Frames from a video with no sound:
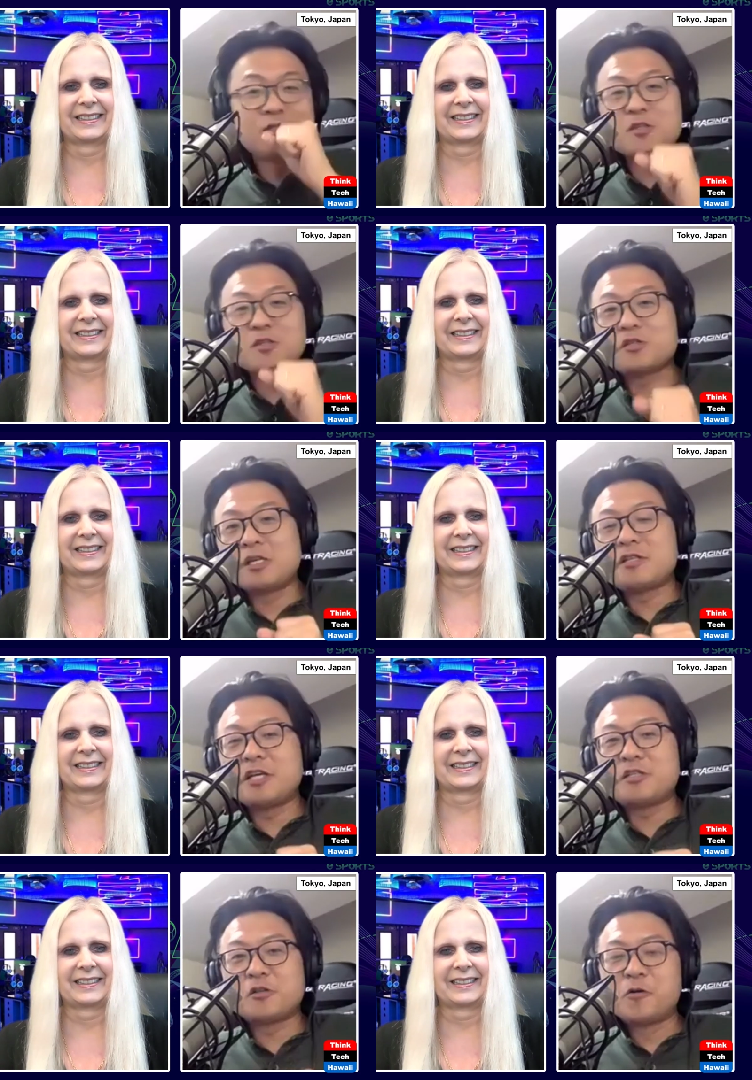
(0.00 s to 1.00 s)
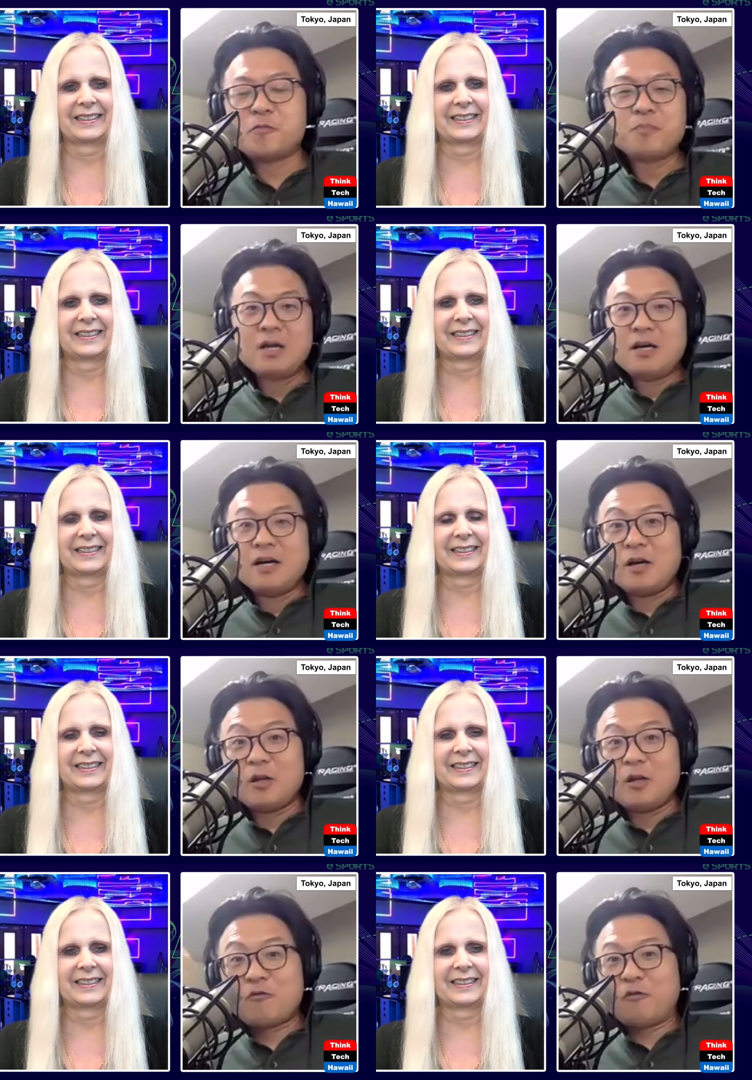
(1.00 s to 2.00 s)
Speaker 1: such a sensational
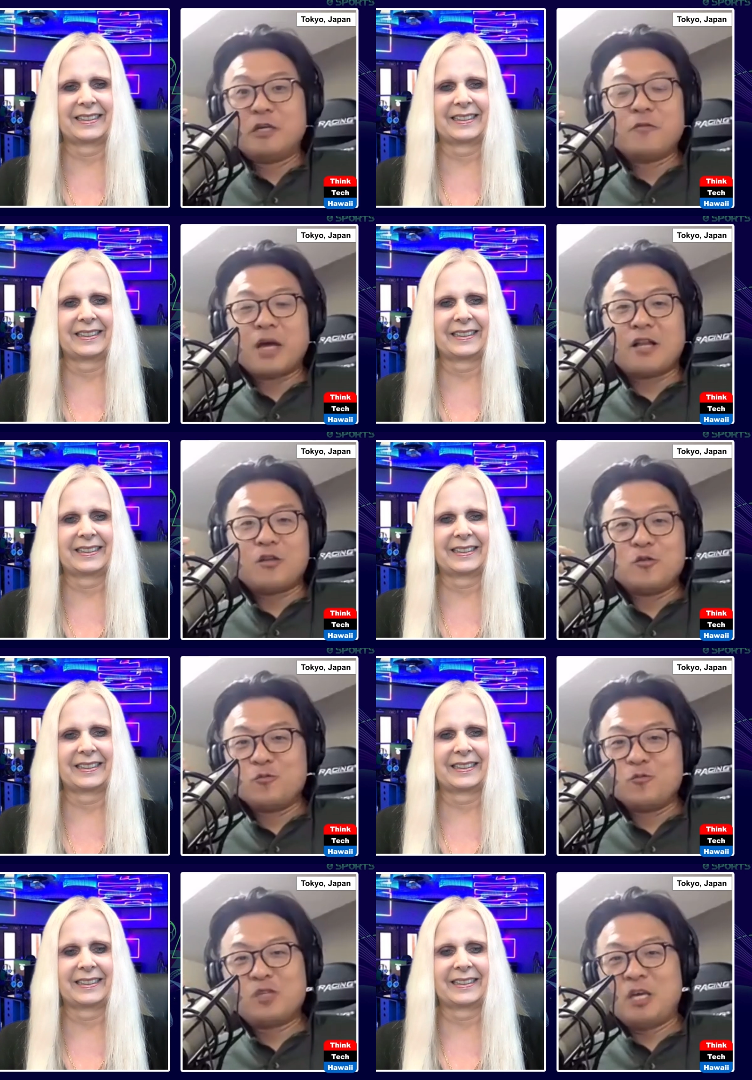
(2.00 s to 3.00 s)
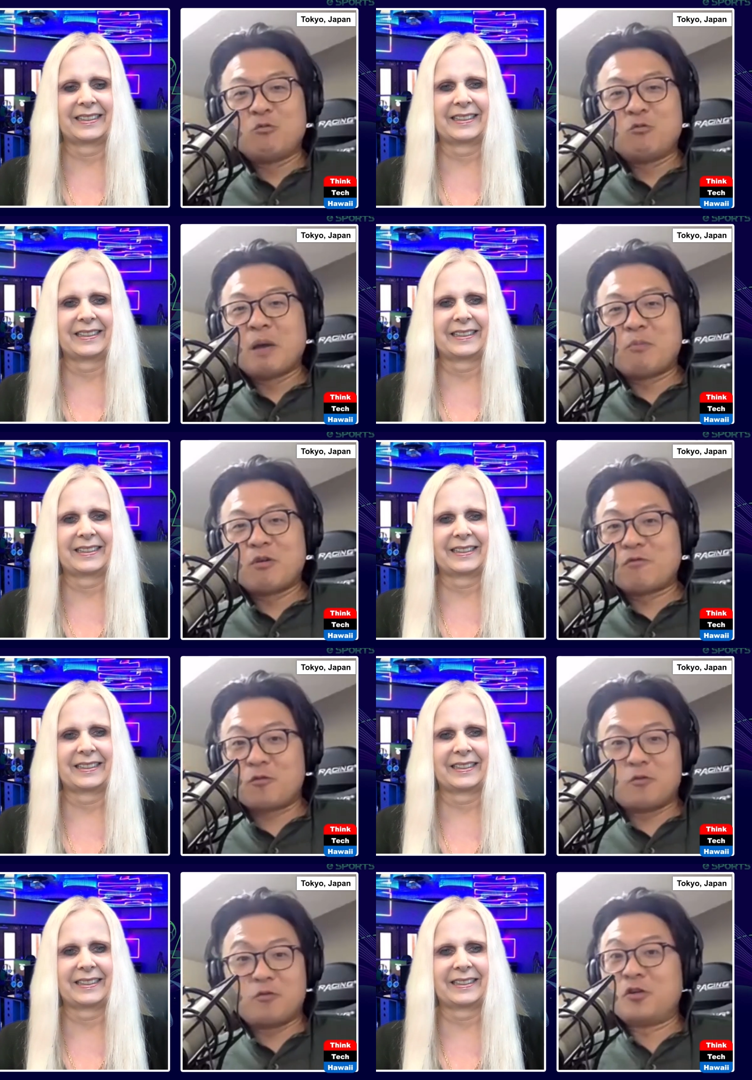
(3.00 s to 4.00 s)
field that you keep remembering
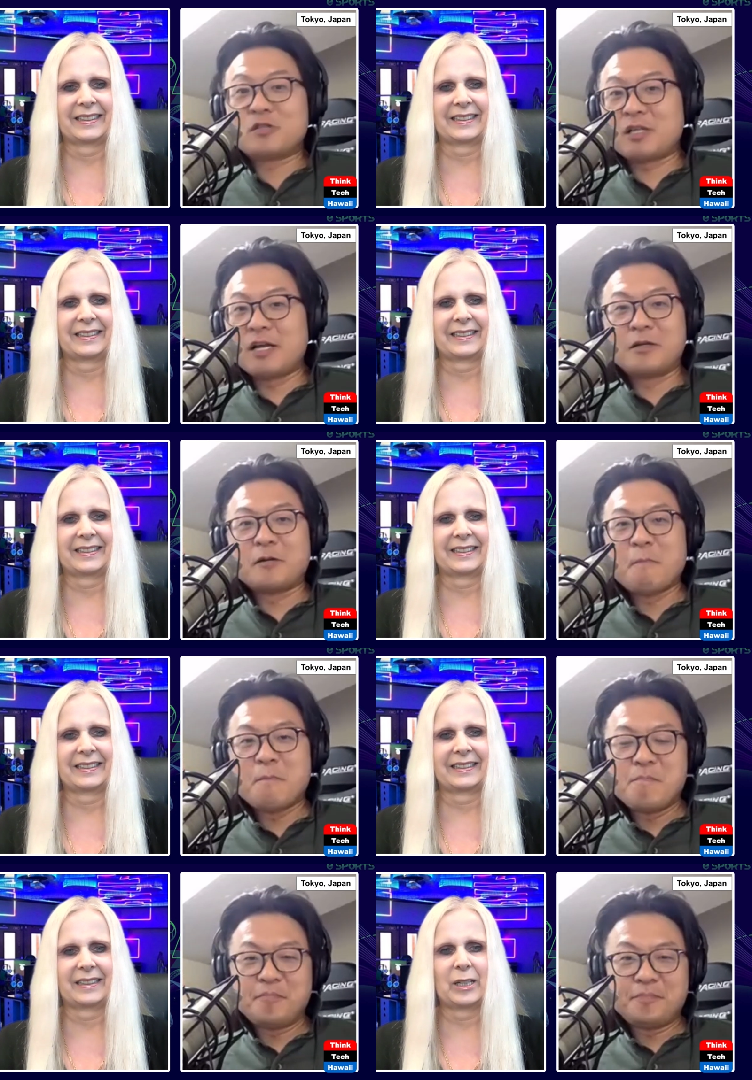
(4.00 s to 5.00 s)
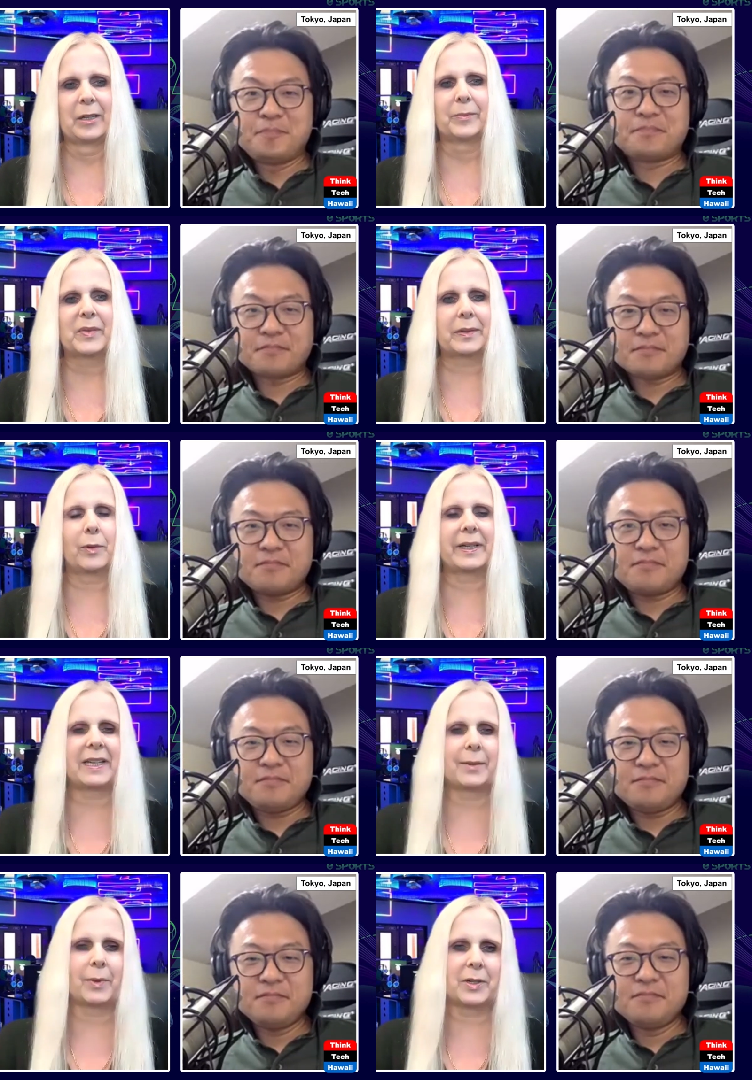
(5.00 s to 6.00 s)
for years later.
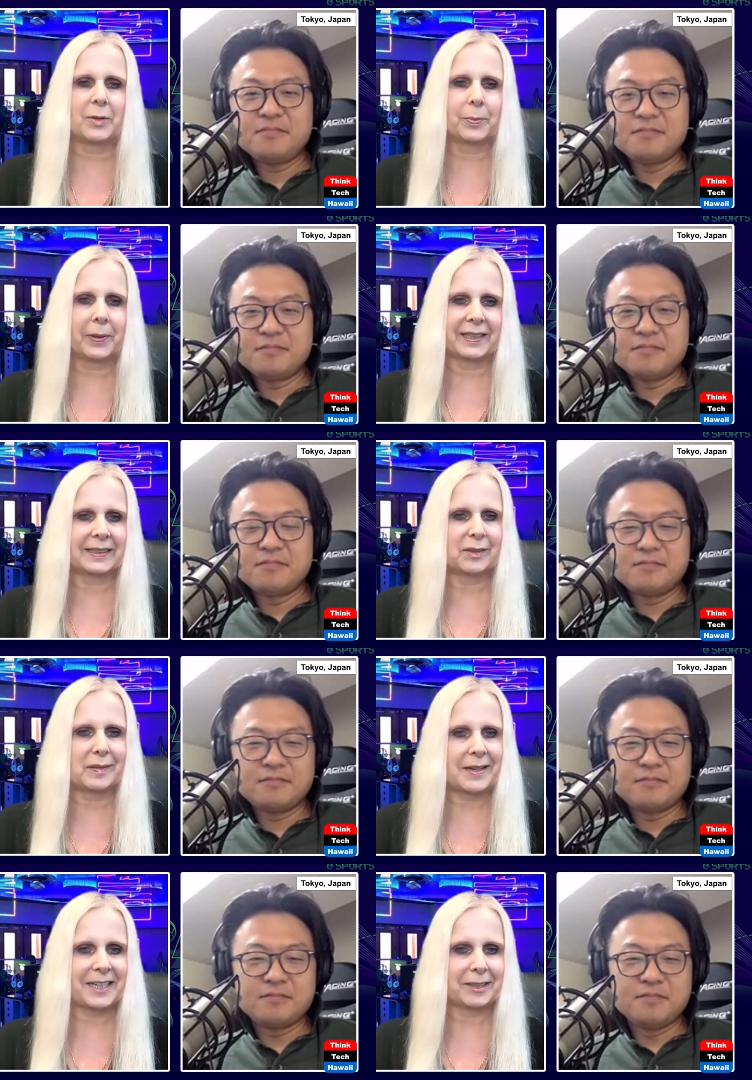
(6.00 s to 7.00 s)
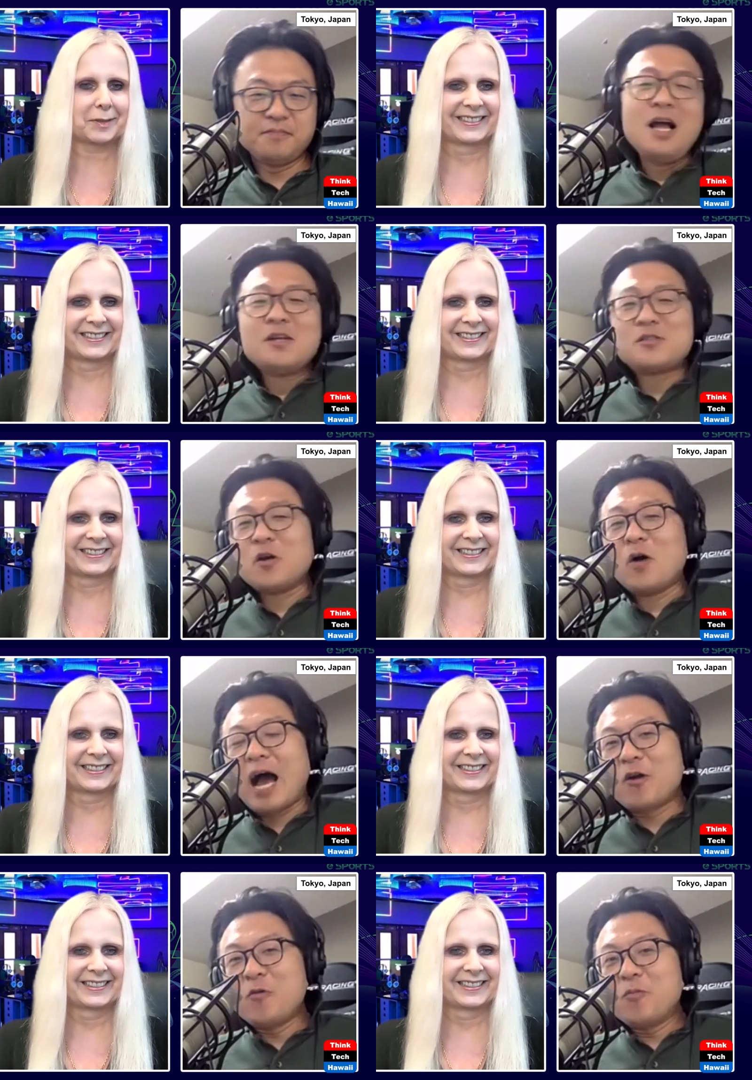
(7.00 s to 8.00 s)
Speaker 2: What game are you playing these days?
Speaker 1: So
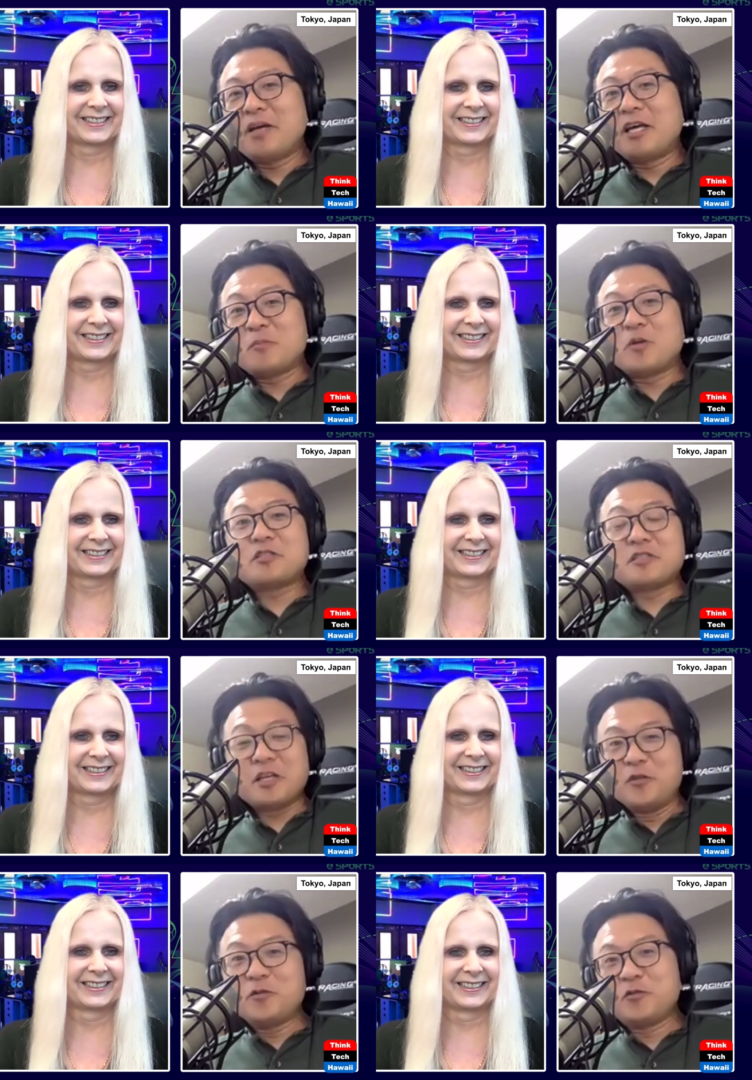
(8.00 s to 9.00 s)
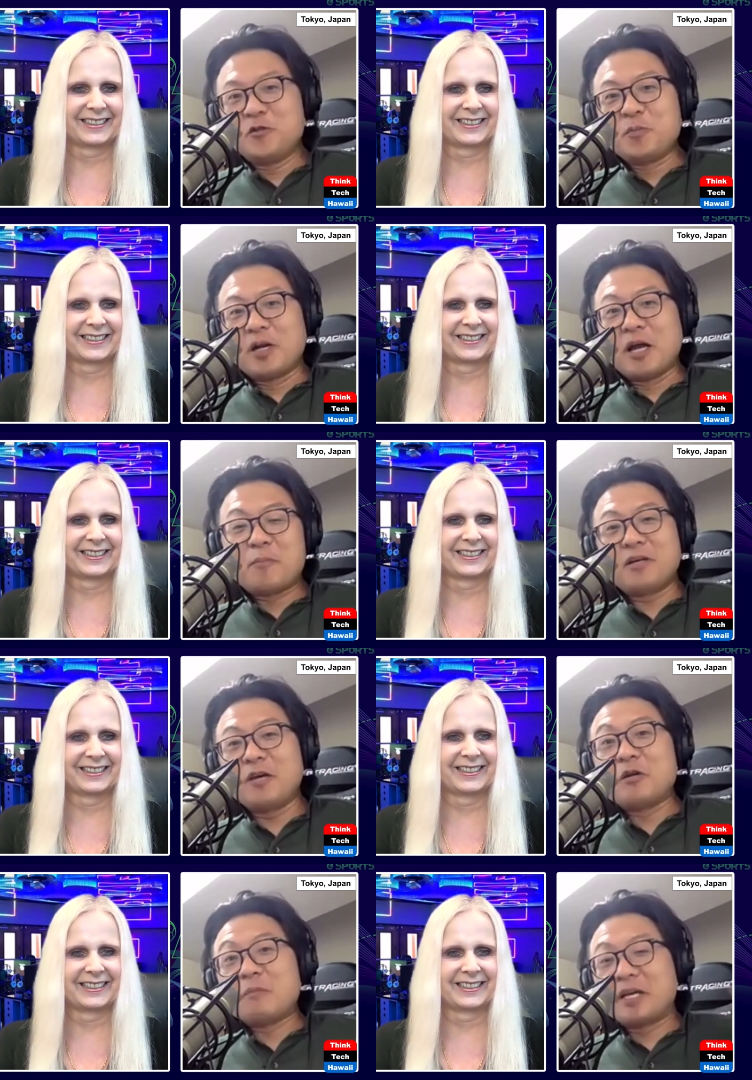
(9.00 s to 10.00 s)
I don't play as much as I used to, but I play
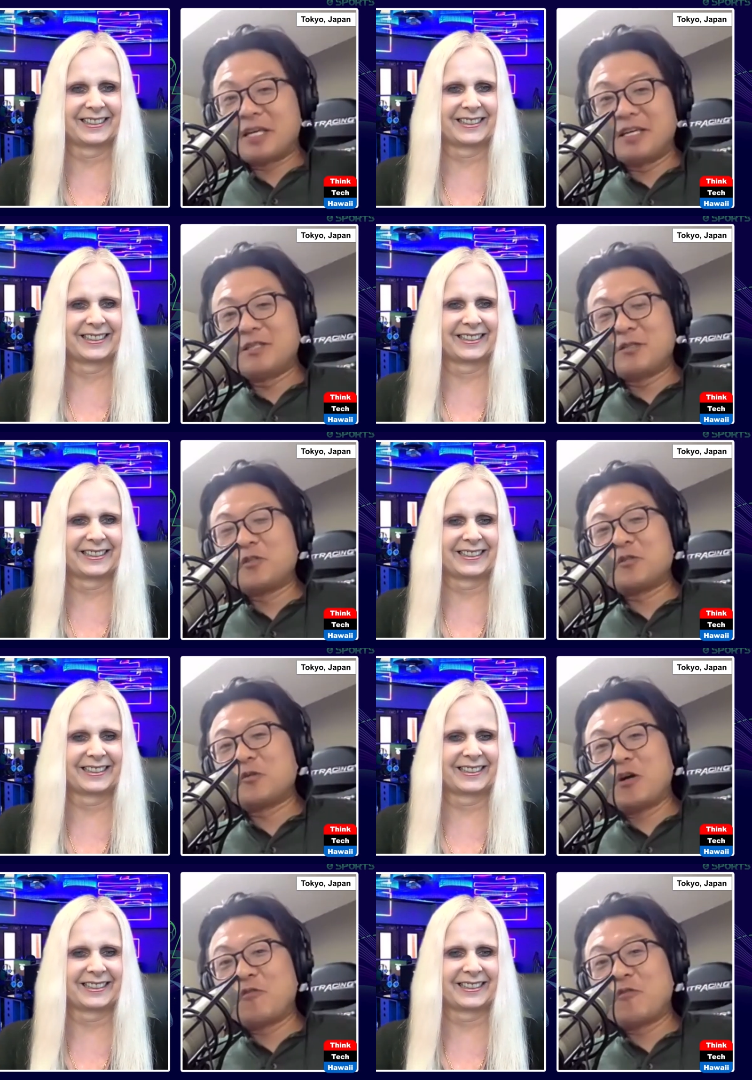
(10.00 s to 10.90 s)
with my kids once in a while,